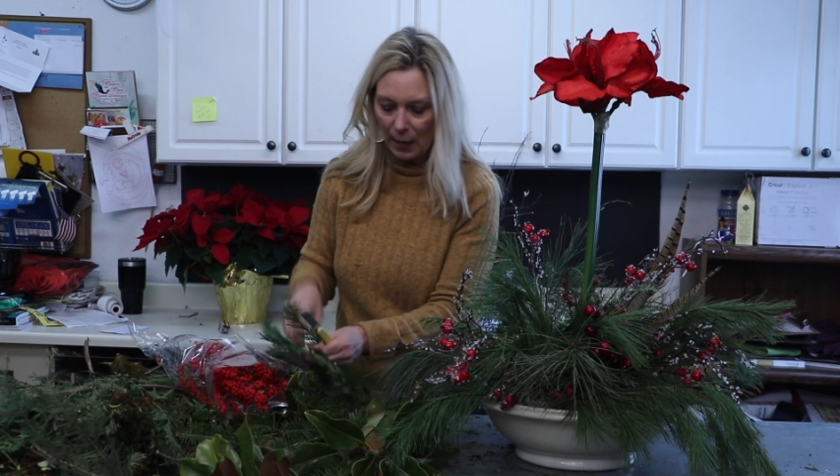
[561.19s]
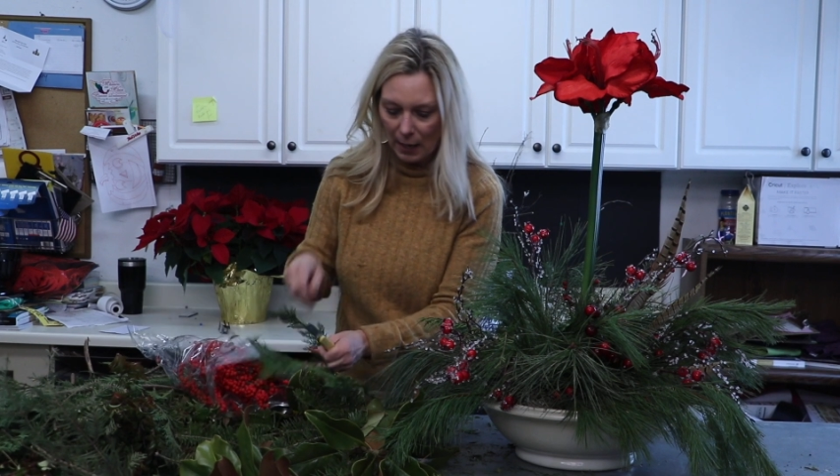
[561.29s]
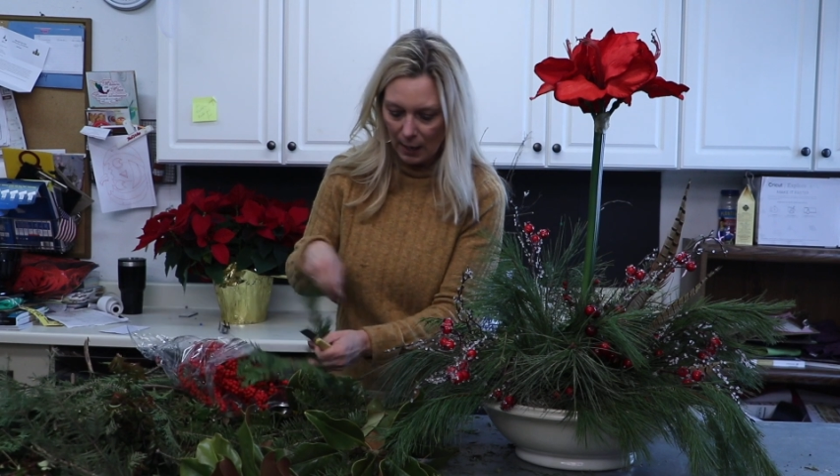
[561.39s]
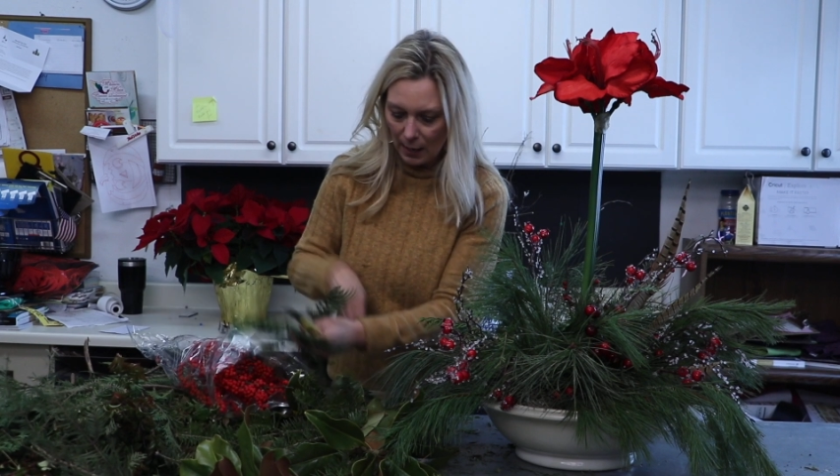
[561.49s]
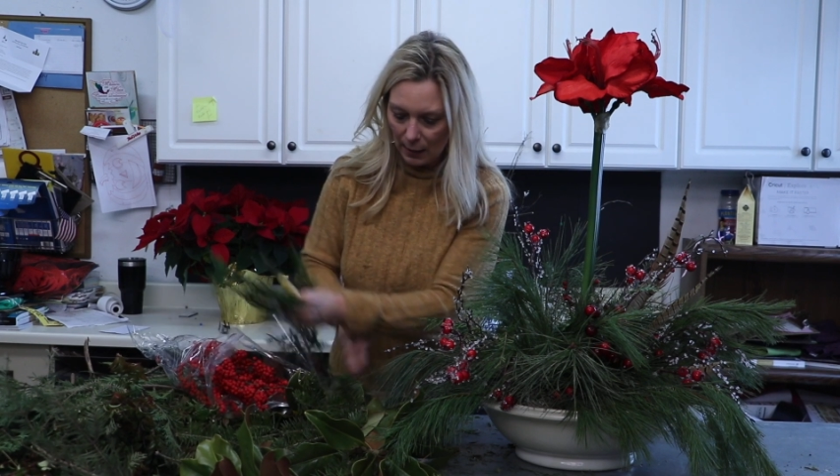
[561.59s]

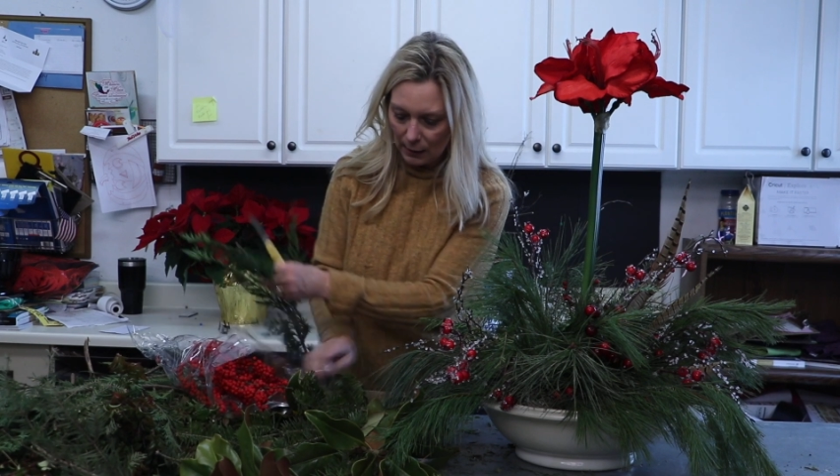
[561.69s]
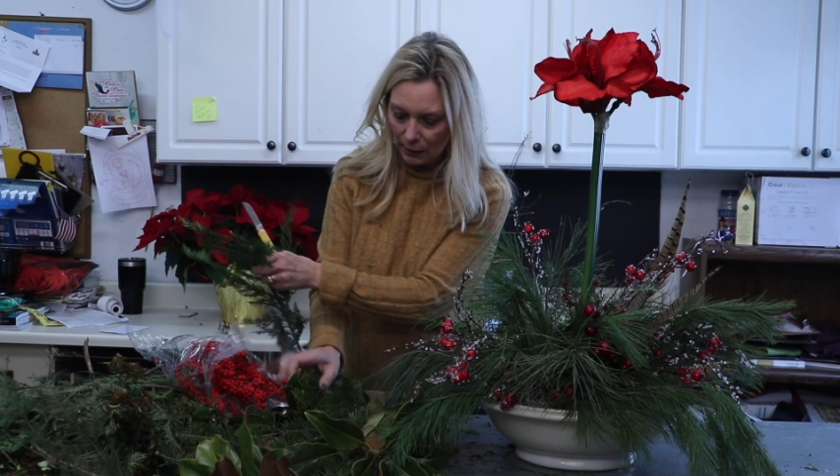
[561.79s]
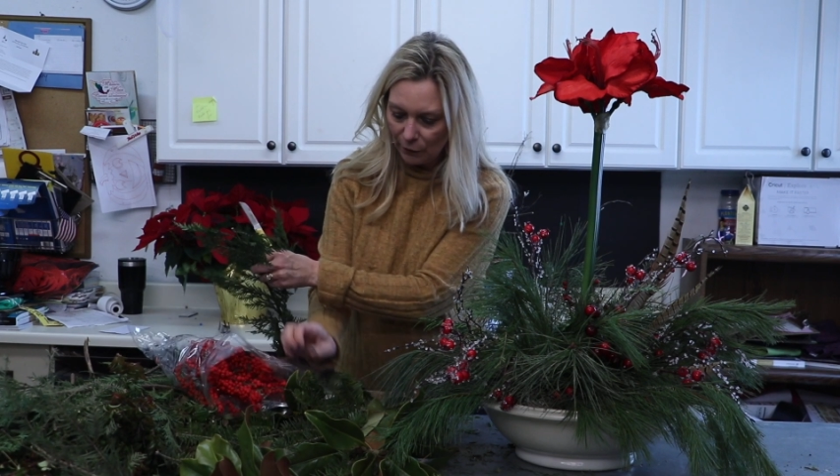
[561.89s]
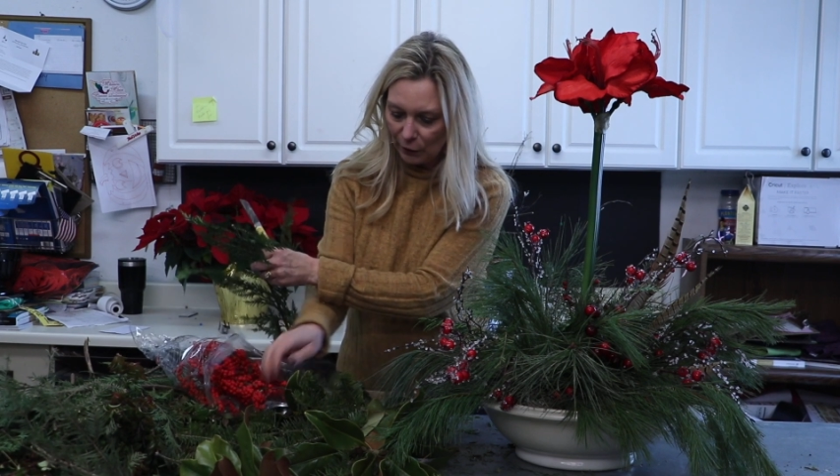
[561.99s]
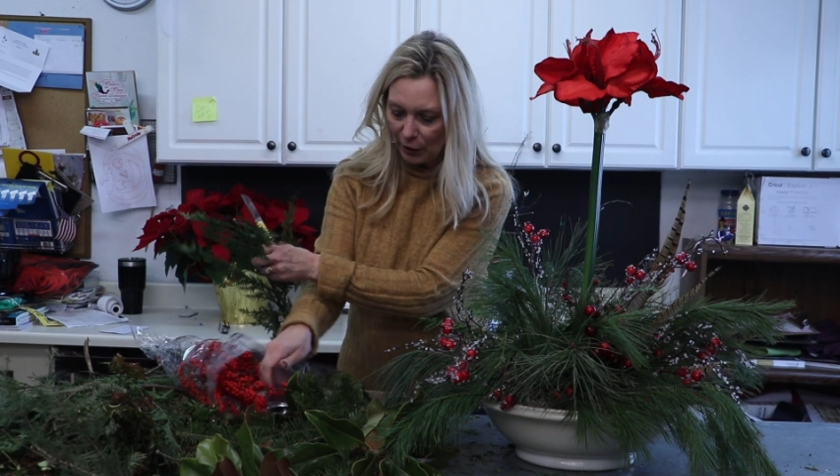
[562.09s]
and
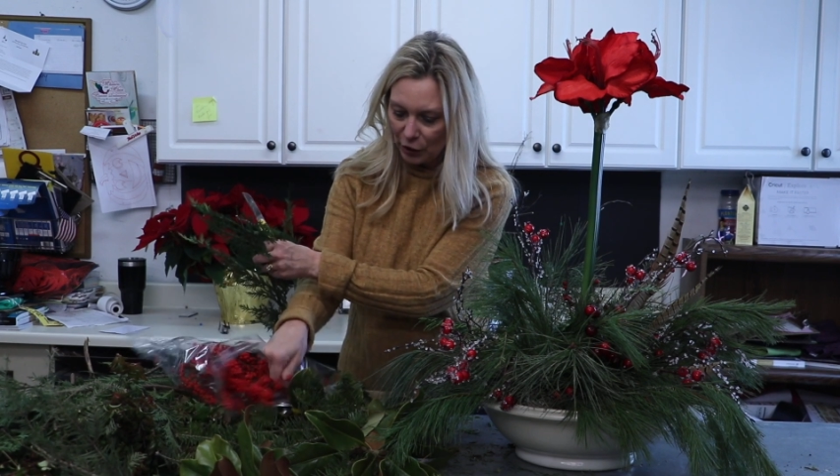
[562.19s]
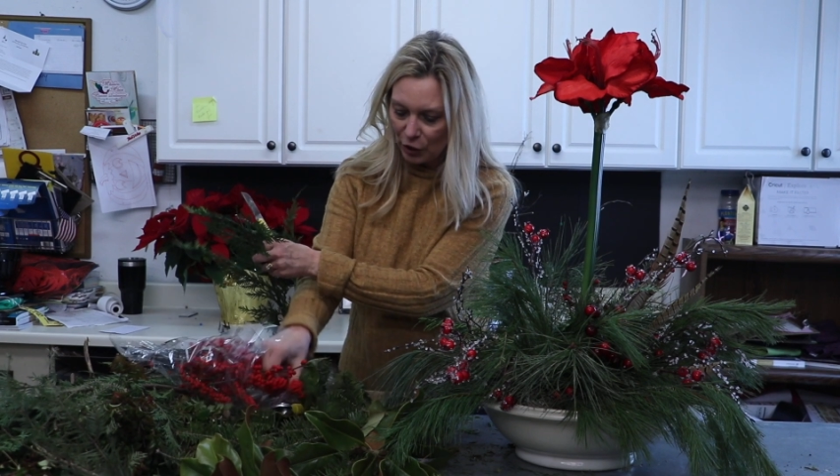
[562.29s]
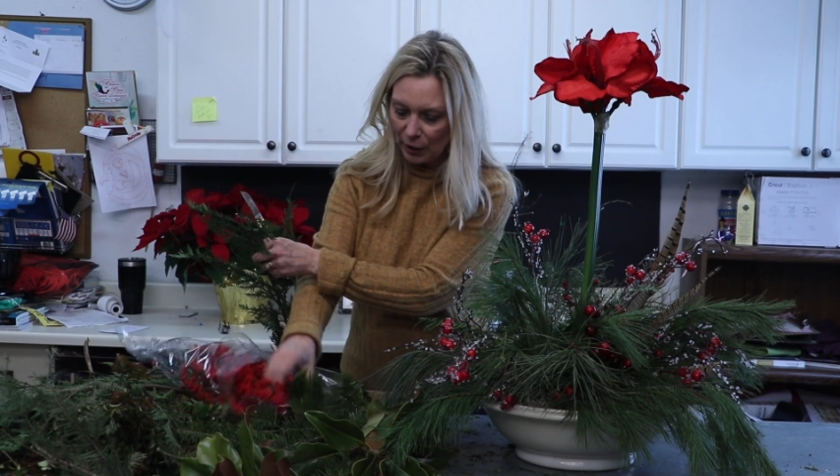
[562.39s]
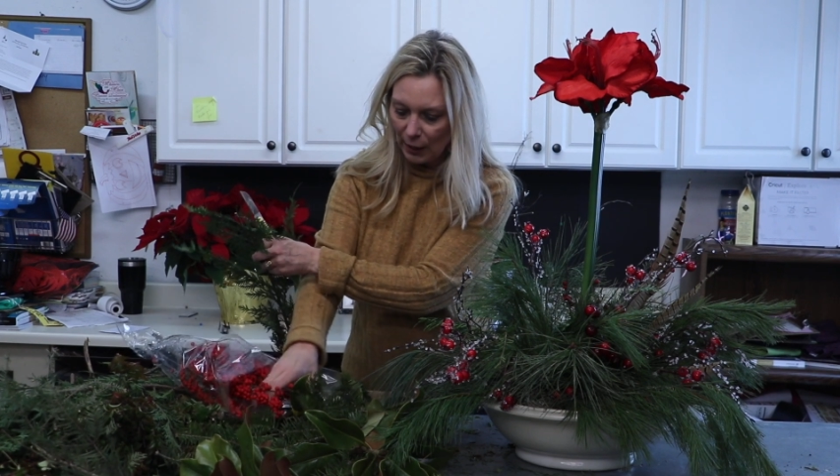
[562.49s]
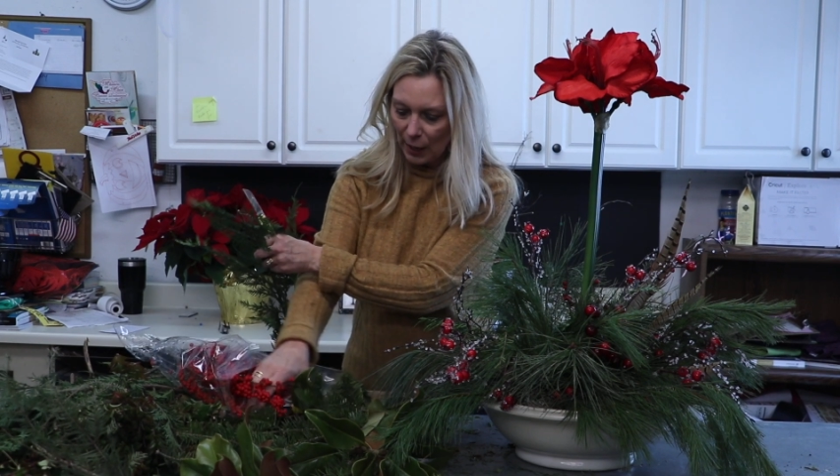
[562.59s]

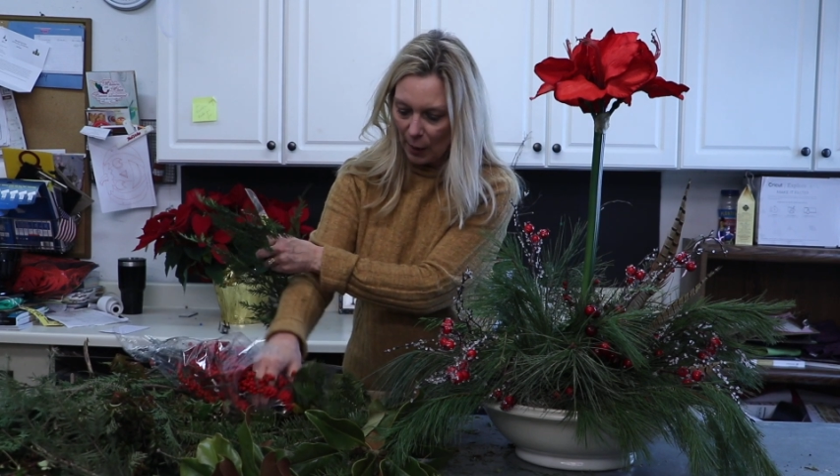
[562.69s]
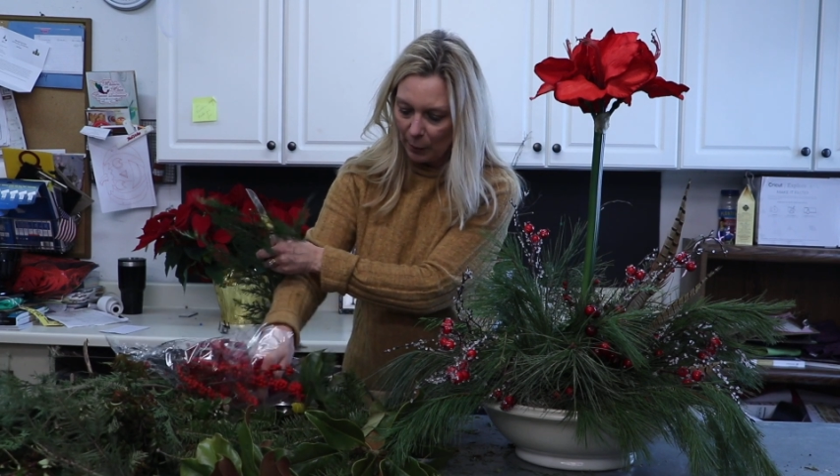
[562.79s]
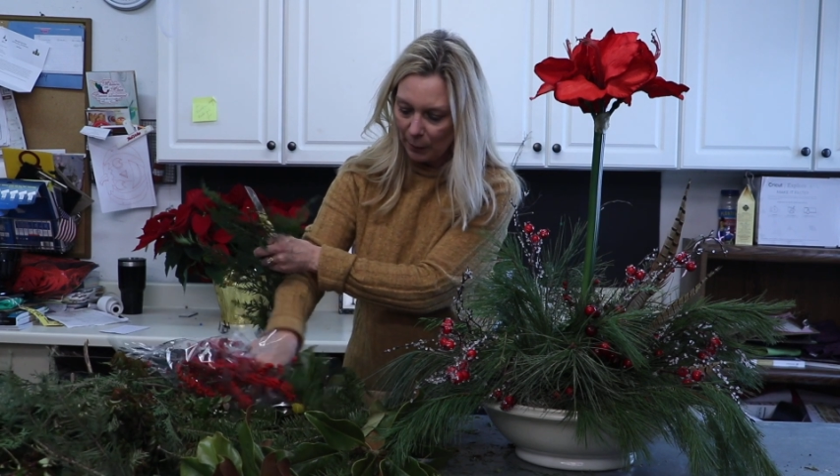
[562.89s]
freshen it up.